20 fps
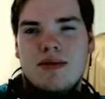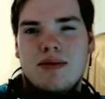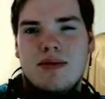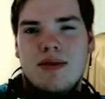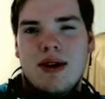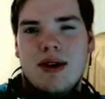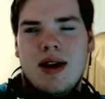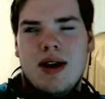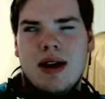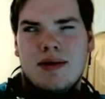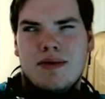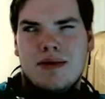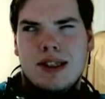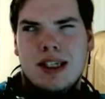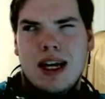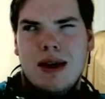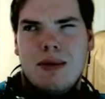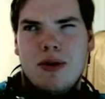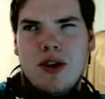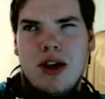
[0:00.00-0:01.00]
on
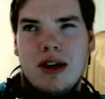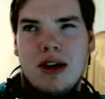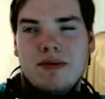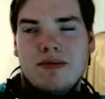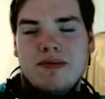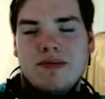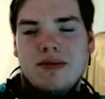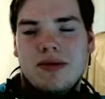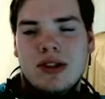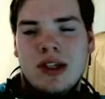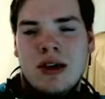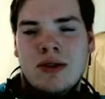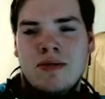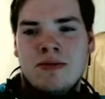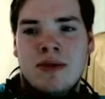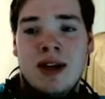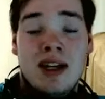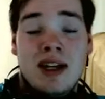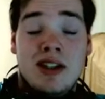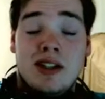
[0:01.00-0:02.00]
Samurott. So
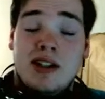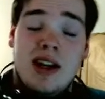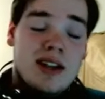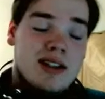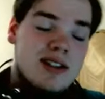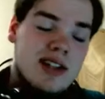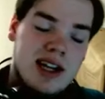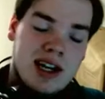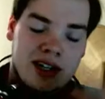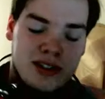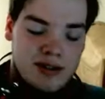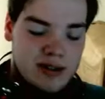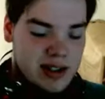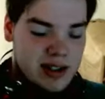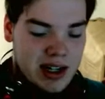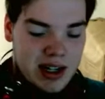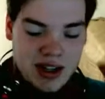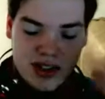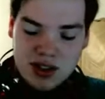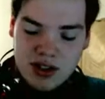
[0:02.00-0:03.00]
it's there.
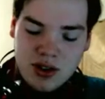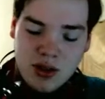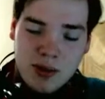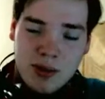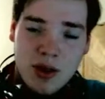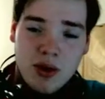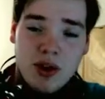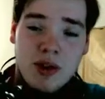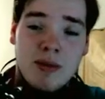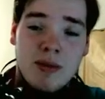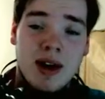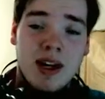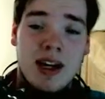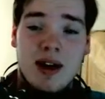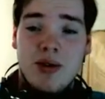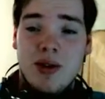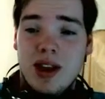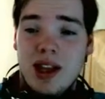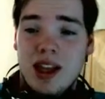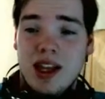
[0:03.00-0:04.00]
It's a cool Pokemon and I
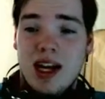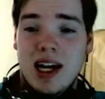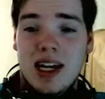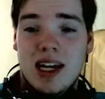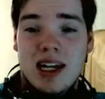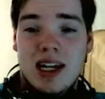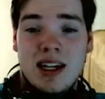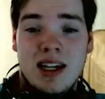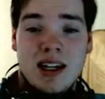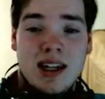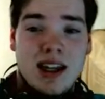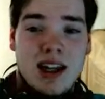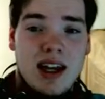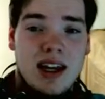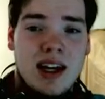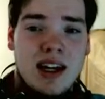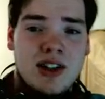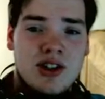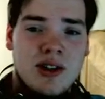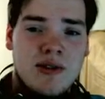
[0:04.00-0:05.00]
really like it.
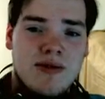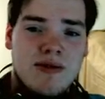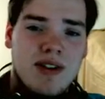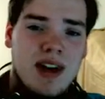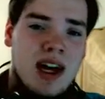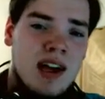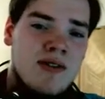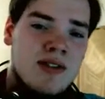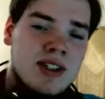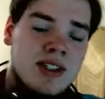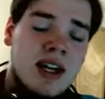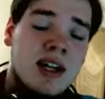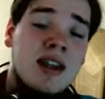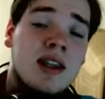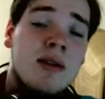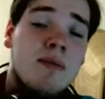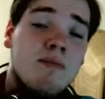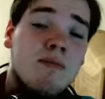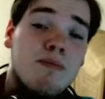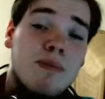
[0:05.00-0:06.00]
Again, Gen 5 is not
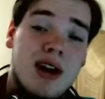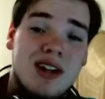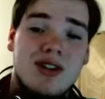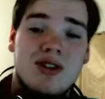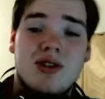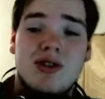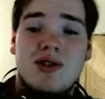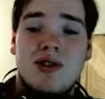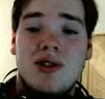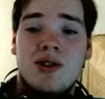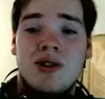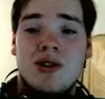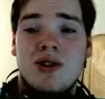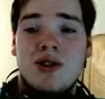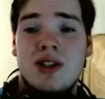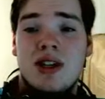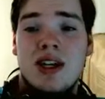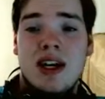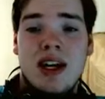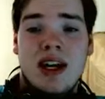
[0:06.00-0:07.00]
the best
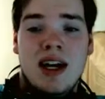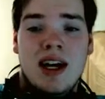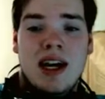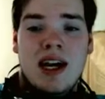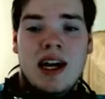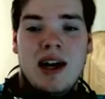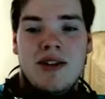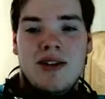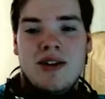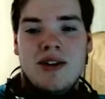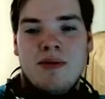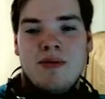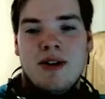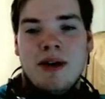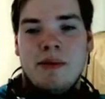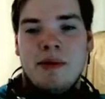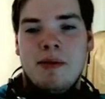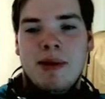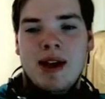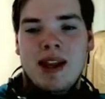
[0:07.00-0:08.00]
starters out there,
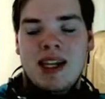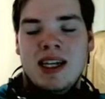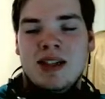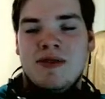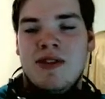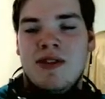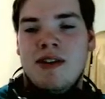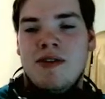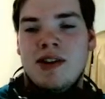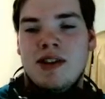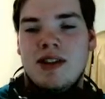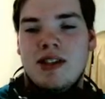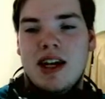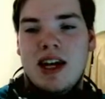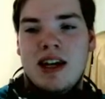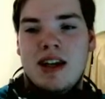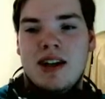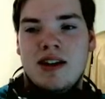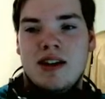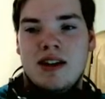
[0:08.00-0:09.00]
probably my least favorite
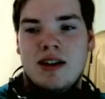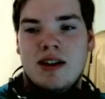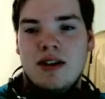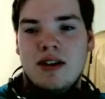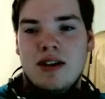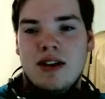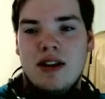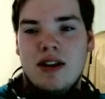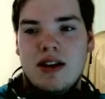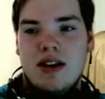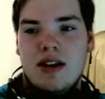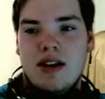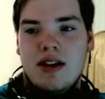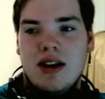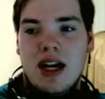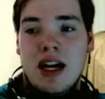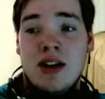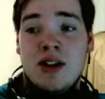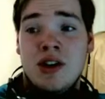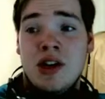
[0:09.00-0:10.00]
set.
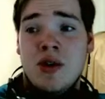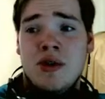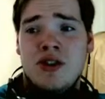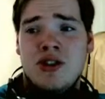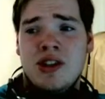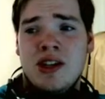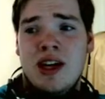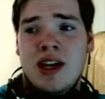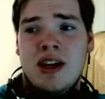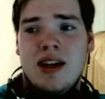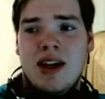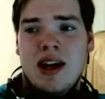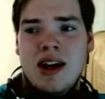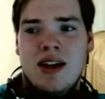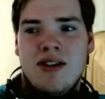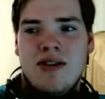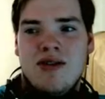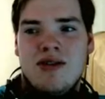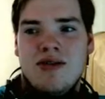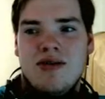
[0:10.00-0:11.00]
I don't know, Gen 8 kind of